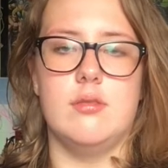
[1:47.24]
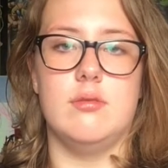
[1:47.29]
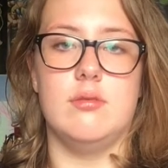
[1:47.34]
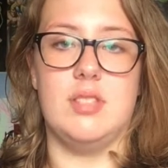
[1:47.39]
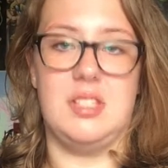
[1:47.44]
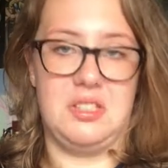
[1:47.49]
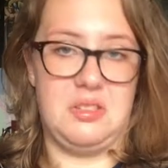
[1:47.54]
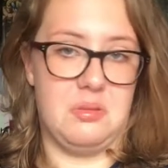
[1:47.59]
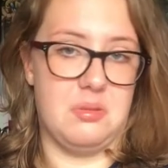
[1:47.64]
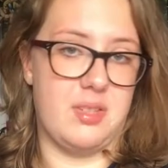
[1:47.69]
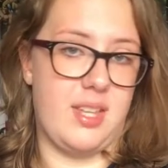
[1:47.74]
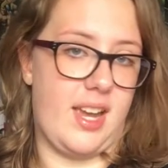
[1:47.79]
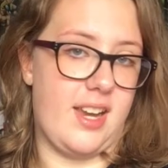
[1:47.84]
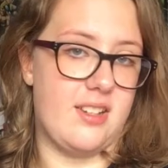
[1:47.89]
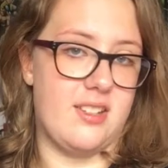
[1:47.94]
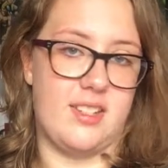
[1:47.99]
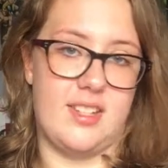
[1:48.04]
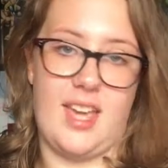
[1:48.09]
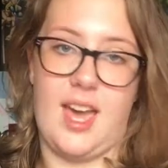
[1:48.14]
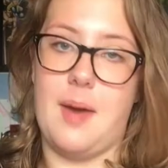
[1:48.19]
this was
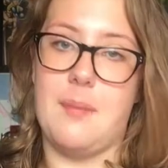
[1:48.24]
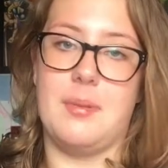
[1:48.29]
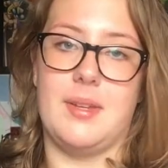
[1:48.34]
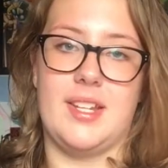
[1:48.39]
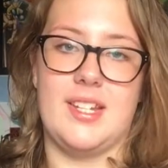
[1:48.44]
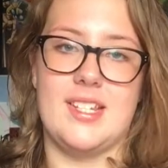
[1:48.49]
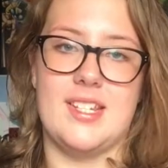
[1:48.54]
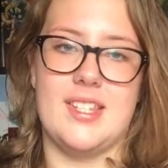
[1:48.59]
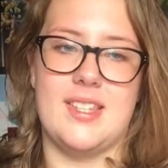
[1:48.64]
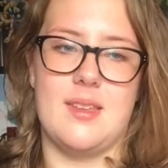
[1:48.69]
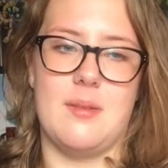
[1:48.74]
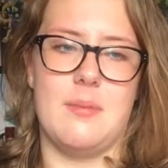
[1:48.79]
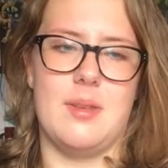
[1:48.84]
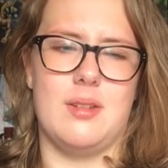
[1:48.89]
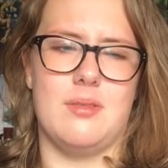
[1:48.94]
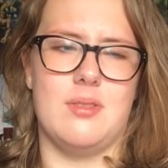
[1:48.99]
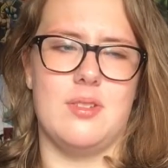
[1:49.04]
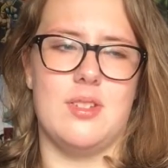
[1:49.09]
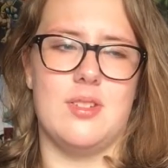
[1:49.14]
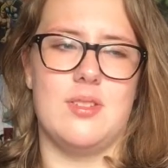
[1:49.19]
actually happening to them,
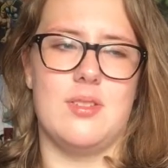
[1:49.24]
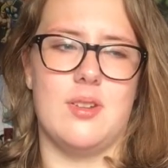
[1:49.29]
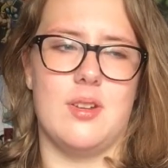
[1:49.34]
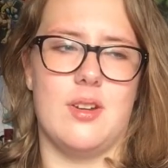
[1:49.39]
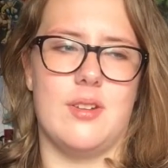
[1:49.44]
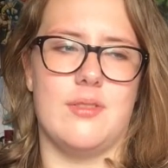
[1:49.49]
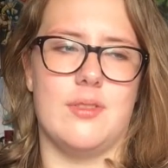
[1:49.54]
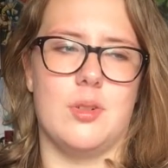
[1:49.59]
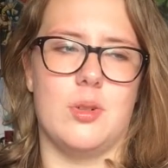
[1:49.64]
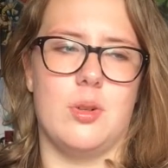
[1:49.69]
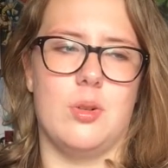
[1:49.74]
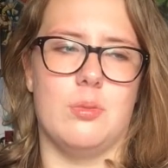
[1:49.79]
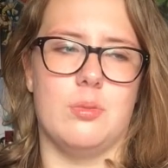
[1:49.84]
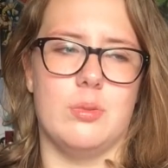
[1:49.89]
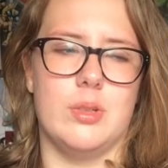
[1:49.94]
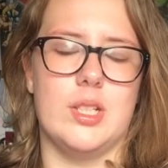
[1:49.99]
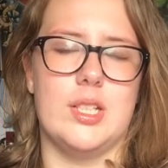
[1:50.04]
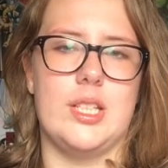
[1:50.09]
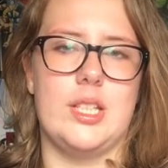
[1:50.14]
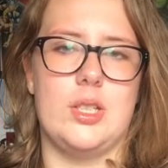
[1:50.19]
and it was just overall
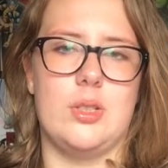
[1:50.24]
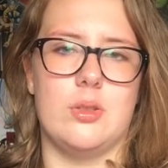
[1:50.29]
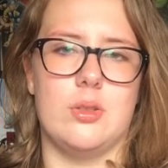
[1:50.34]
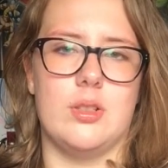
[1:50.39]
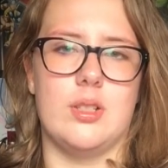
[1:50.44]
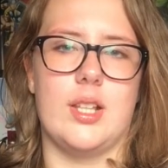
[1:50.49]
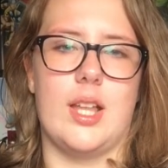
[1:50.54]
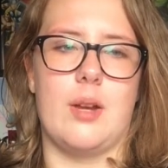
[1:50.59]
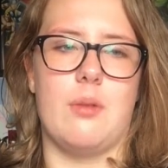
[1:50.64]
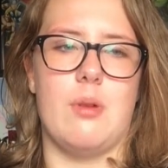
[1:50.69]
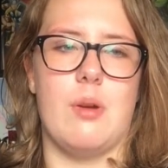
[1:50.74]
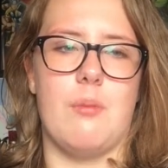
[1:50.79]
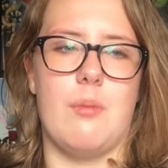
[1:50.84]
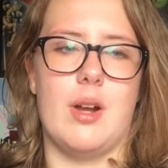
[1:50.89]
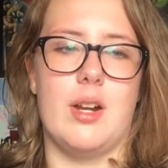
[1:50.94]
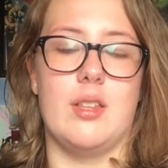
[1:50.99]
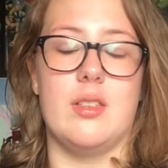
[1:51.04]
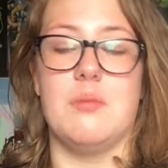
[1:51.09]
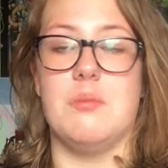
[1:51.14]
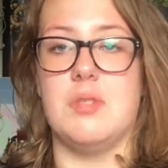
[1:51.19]
really good. Like when
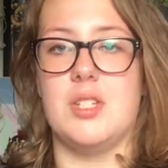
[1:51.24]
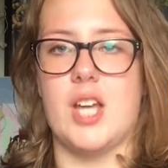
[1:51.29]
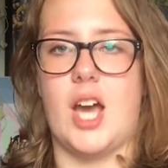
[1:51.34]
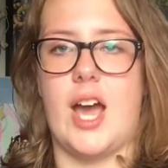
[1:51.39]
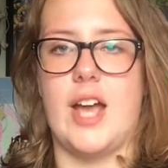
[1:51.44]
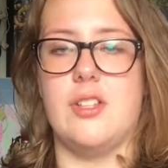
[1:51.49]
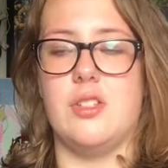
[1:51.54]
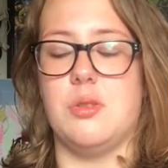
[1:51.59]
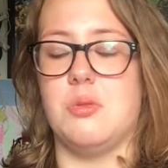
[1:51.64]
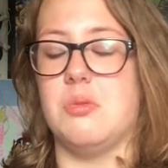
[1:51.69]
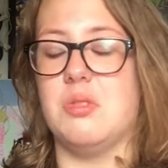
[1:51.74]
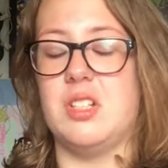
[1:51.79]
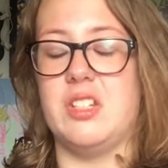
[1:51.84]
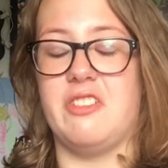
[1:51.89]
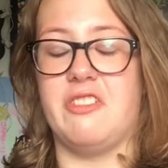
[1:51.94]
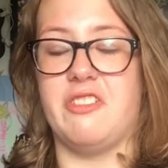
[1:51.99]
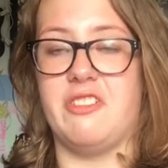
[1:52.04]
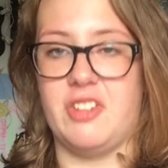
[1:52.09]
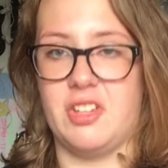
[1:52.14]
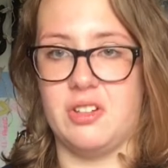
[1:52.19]
one of them dies, you really
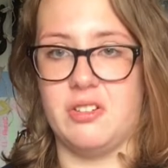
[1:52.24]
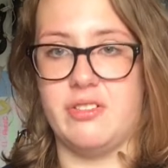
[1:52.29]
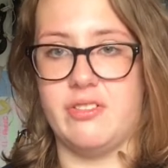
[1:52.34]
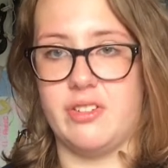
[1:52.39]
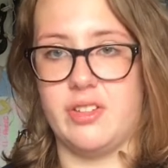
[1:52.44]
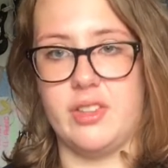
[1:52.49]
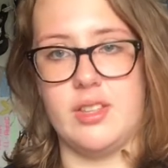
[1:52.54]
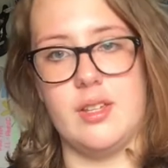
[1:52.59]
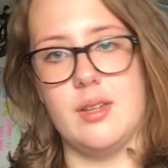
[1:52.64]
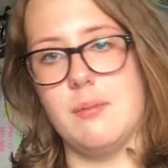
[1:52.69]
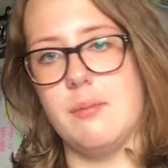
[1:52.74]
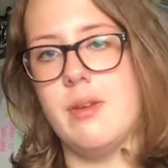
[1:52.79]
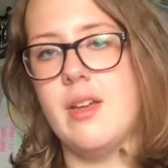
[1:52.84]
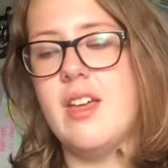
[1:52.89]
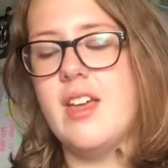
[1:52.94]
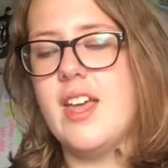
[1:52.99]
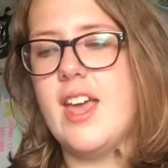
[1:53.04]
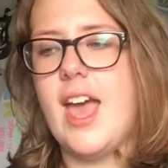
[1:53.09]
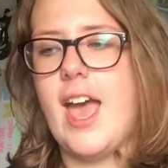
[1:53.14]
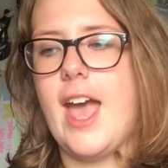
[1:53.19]
feel for them,
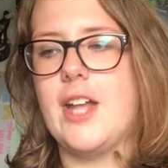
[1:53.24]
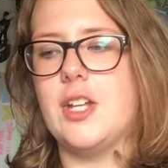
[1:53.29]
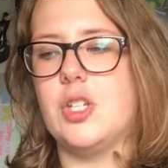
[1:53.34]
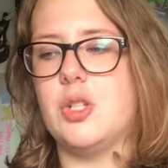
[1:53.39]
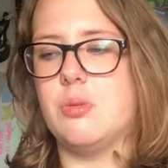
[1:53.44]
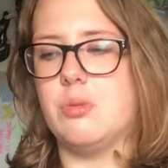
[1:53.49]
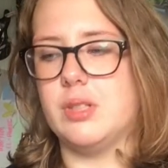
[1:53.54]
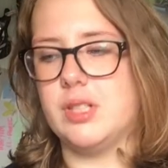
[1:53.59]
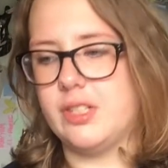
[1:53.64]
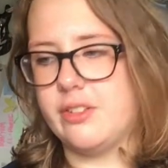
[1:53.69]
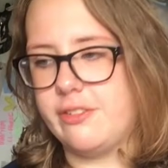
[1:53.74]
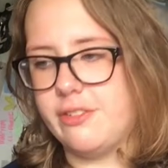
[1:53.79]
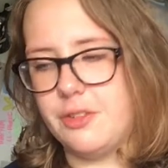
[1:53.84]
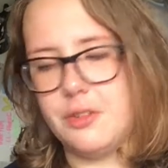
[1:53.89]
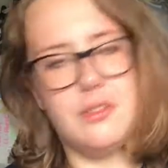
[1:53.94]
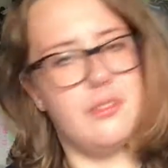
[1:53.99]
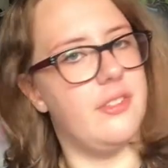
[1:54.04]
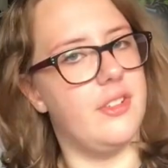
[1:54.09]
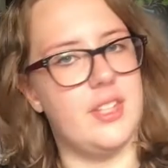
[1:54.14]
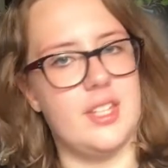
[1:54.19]
and you really
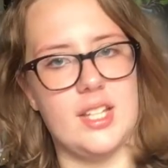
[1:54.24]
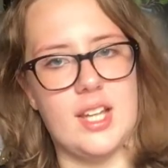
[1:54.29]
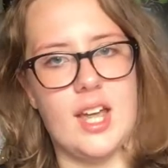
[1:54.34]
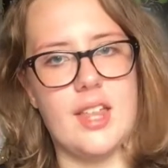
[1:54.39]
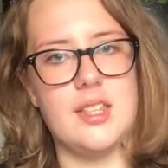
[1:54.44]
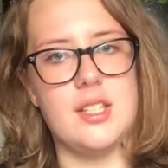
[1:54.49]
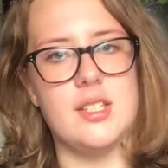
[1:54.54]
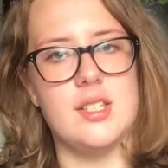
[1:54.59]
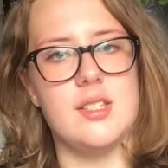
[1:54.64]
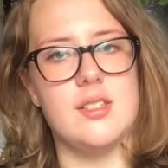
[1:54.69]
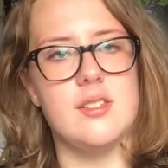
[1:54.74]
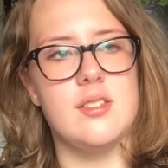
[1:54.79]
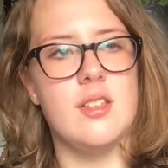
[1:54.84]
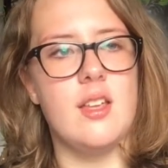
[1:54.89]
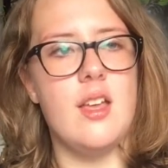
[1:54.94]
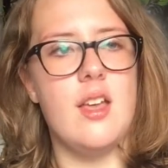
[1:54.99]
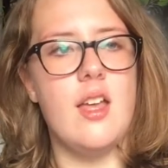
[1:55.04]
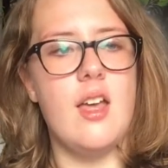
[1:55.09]
feel for the others.